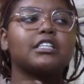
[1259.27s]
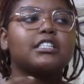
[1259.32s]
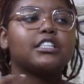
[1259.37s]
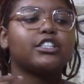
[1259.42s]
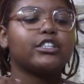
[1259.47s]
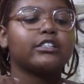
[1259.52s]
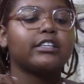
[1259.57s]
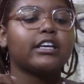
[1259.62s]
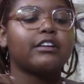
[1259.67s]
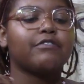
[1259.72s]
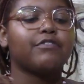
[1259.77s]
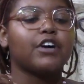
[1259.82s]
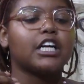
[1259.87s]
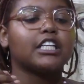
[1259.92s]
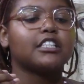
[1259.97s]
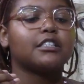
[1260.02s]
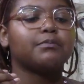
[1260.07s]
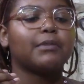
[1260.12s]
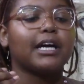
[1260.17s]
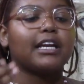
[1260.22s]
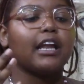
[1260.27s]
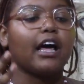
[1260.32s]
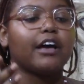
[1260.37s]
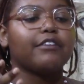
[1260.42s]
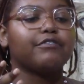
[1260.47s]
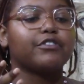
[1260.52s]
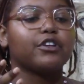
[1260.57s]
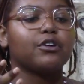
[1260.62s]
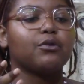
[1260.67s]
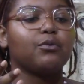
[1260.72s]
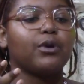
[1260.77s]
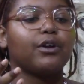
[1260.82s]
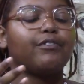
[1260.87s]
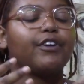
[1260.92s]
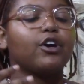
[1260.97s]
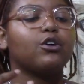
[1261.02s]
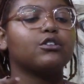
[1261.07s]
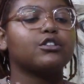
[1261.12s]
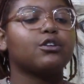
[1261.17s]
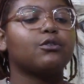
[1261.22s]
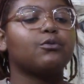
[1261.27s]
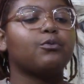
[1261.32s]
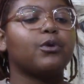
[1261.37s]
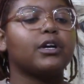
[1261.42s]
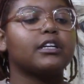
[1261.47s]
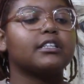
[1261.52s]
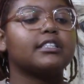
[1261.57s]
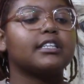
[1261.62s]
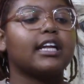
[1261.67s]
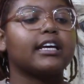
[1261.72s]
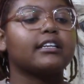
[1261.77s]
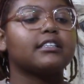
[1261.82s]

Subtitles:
to just advance my life though? What if I also wanted to like